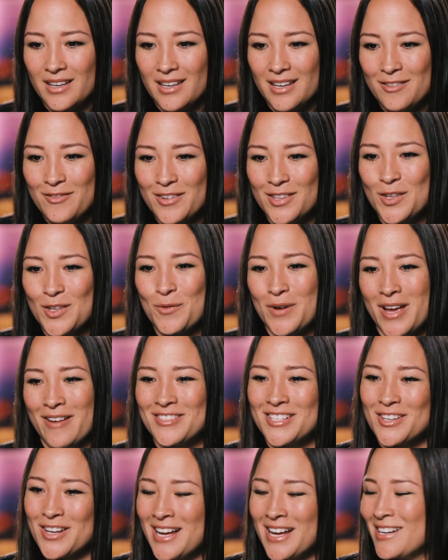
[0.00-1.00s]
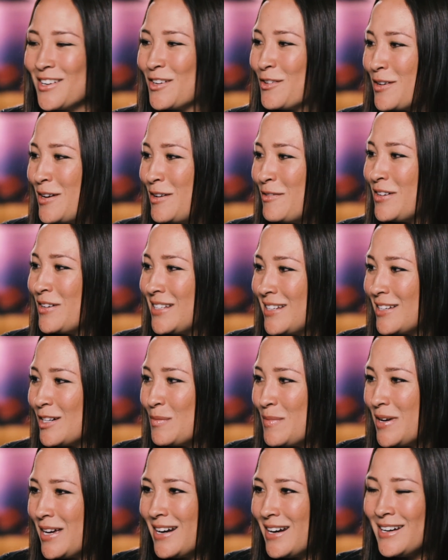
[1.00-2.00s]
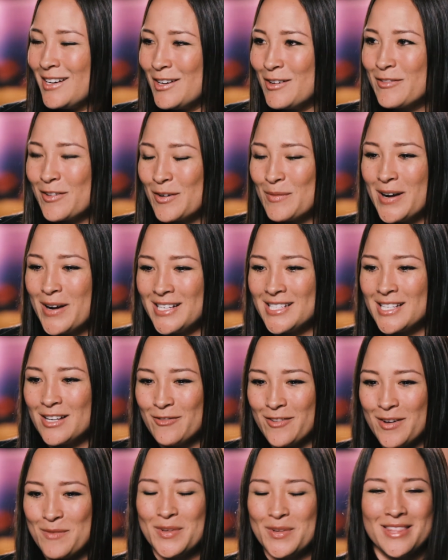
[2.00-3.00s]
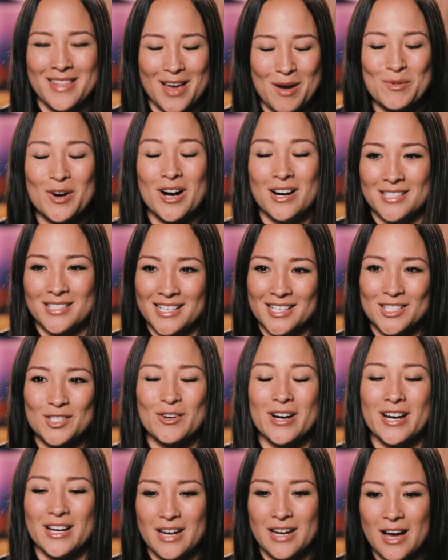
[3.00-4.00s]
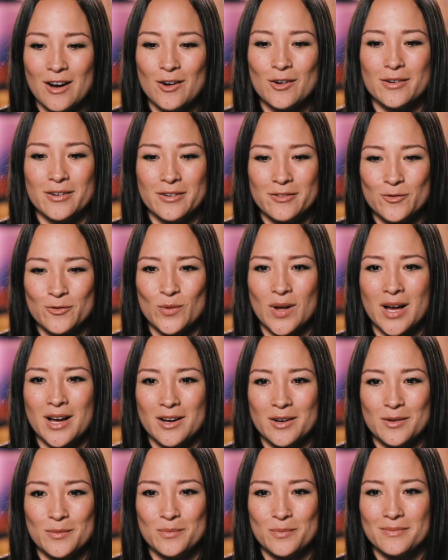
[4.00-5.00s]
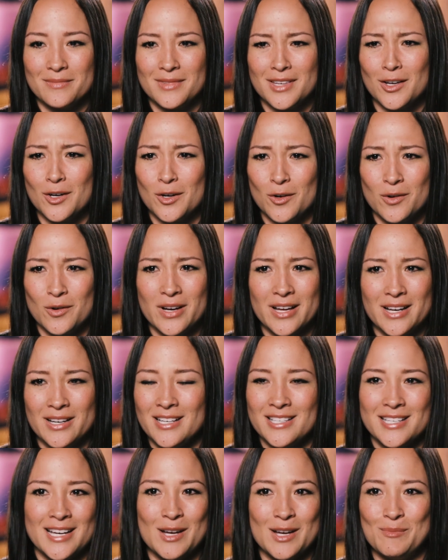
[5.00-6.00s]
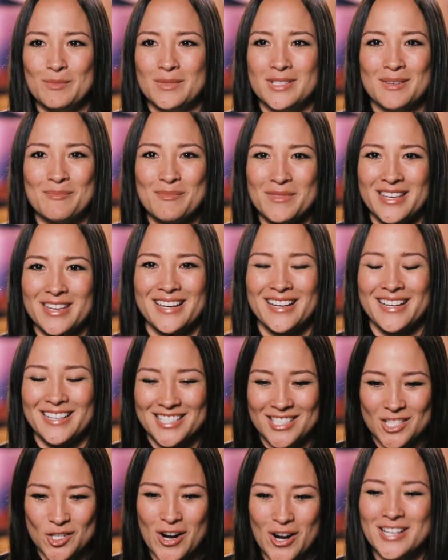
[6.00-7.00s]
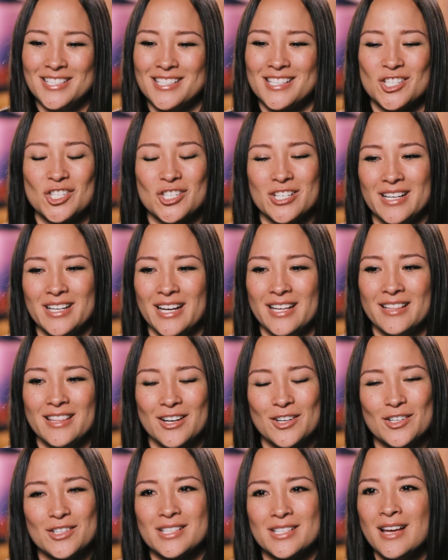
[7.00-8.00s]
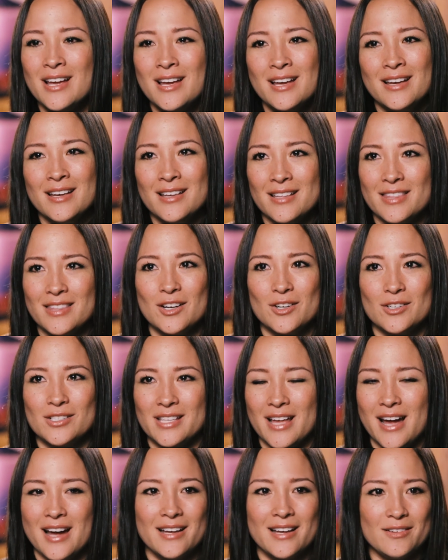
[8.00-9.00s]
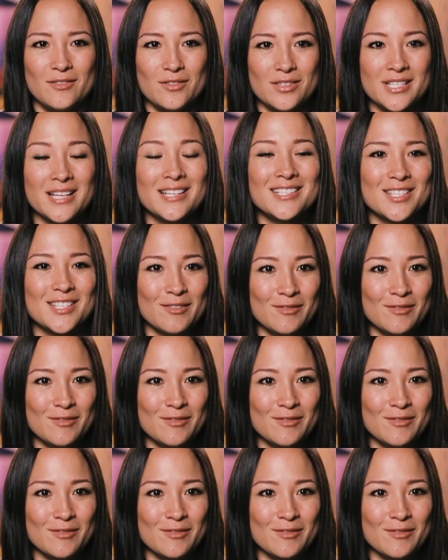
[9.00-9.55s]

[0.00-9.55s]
Even though we have to kind of grieve a little bit. I know for myself, I'm in that process right now of, you know, anytime something is transitioning, there's that sense